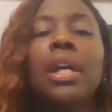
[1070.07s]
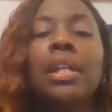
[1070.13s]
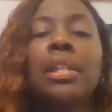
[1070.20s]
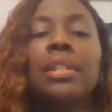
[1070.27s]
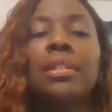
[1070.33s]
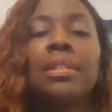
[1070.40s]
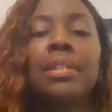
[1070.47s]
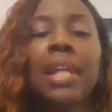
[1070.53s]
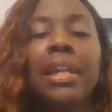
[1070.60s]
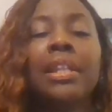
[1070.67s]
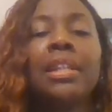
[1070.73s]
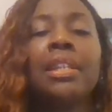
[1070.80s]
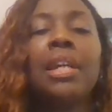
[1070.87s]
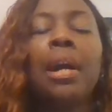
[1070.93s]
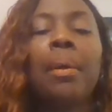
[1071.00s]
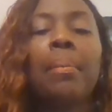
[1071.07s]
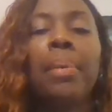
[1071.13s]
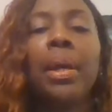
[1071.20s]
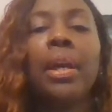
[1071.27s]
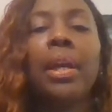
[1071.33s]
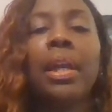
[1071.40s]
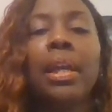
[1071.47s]
set it up
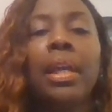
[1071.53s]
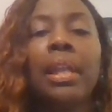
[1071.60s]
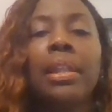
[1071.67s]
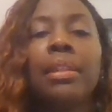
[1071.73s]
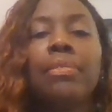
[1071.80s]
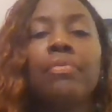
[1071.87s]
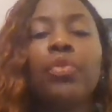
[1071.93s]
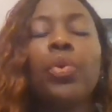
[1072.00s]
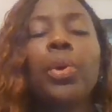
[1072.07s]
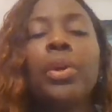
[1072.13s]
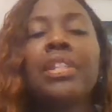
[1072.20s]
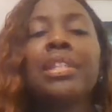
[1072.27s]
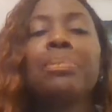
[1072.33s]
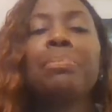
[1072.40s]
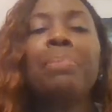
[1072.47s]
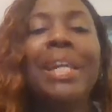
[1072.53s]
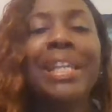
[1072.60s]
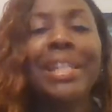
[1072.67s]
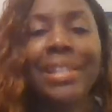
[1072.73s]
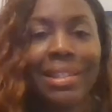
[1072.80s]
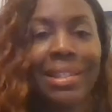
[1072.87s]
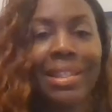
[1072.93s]
for this
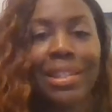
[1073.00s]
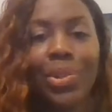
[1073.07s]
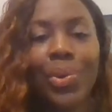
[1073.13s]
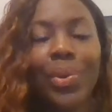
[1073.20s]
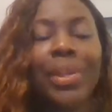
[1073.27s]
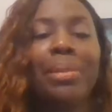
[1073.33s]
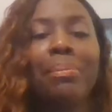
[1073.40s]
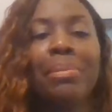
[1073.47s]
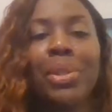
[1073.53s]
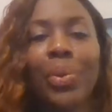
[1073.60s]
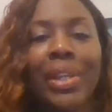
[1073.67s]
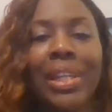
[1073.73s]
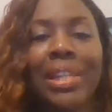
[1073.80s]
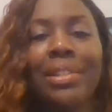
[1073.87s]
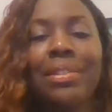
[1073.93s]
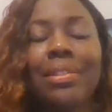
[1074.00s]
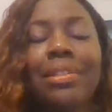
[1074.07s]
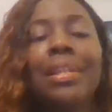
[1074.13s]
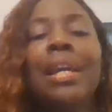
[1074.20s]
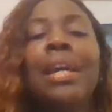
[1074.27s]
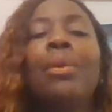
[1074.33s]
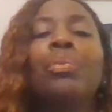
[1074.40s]
peace deal in the Middle East,
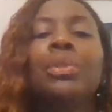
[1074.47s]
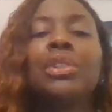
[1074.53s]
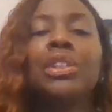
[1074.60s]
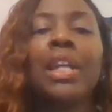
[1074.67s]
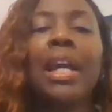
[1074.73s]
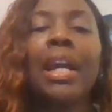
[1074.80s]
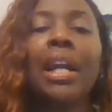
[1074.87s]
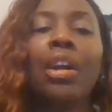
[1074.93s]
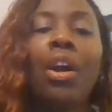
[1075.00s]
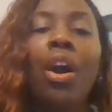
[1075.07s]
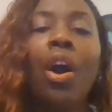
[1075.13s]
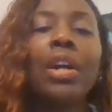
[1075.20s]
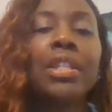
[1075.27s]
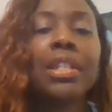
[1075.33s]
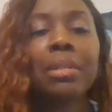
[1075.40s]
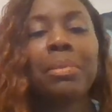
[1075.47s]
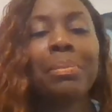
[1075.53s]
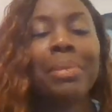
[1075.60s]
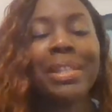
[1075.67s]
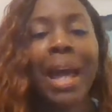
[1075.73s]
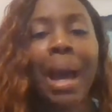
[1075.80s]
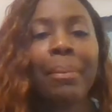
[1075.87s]
which caused him to
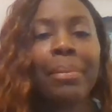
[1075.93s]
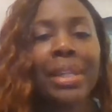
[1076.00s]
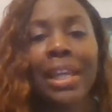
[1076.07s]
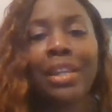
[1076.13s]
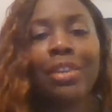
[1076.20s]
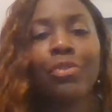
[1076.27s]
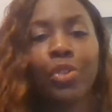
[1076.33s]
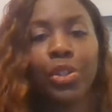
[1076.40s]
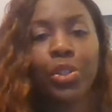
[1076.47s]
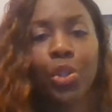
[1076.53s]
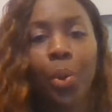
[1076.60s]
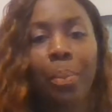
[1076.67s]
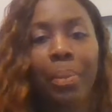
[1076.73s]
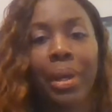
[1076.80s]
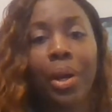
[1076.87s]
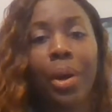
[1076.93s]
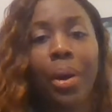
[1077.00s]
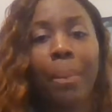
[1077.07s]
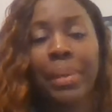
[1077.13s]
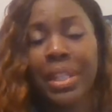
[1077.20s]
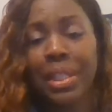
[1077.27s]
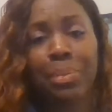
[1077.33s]
be nominated for a
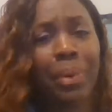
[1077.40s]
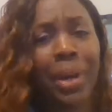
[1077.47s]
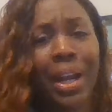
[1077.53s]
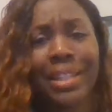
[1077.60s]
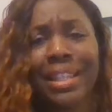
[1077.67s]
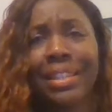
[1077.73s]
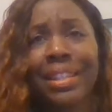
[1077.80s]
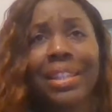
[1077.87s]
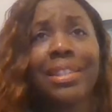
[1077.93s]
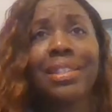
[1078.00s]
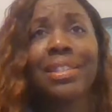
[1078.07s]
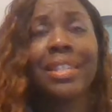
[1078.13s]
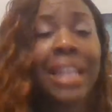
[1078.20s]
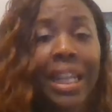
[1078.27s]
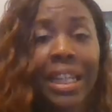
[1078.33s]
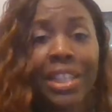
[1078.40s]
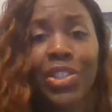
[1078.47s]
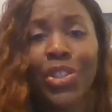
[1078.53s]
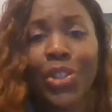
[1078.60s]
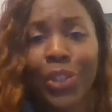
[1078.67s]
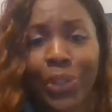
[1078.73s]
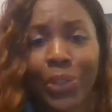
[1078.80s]
Nobel Peace Prize. I think this is like
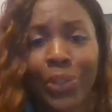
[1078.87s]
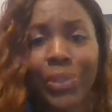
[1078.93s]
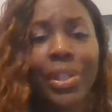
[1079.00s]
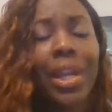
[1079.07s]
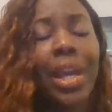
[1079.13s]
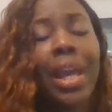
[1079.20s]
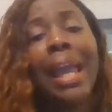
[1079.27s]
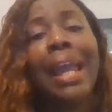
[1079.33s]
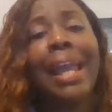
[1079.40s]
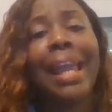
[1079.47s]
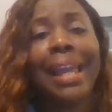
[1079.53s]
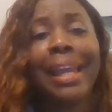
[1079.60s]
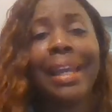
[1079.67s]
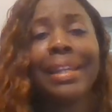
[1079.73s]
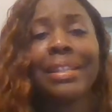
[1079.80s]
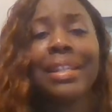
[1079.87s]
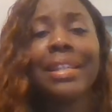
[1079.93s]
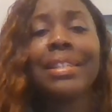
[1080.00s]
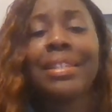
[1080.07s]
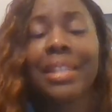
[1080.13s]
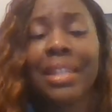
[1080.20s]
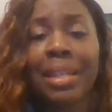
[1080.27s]
his third. And it
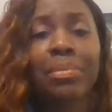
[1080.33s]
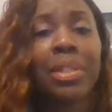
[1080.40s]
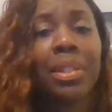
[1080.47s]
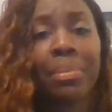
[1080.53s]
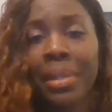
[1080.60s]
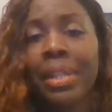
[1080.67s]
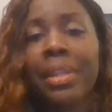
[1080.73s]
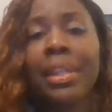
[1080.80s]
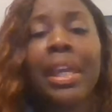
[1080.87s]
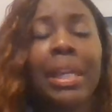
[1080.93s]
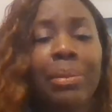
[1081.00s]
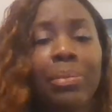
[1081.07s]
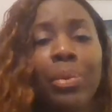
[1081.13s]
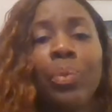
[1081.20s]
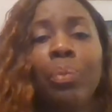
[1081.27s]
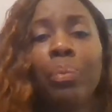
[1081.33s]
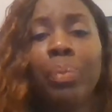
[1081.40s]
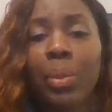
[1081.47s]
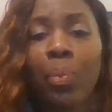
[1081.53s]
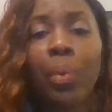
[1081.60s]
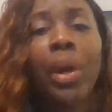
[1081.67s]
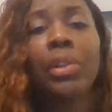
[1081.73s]
seems to me that he would
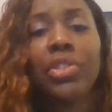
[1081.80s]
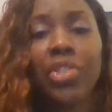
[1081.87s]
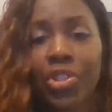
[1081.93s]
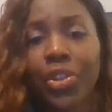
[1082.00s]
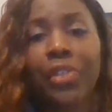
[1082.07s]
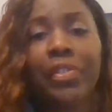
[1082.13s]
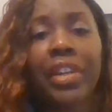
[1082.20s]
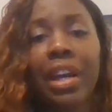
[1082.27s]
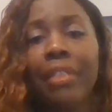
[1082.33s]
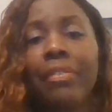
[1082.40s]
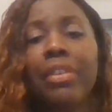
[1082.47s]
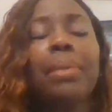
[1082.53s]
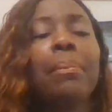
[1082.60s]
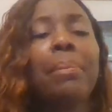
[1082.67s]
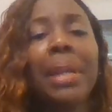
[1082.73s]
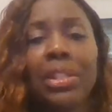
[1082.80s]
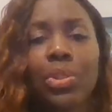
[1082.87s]
be well deserving of it based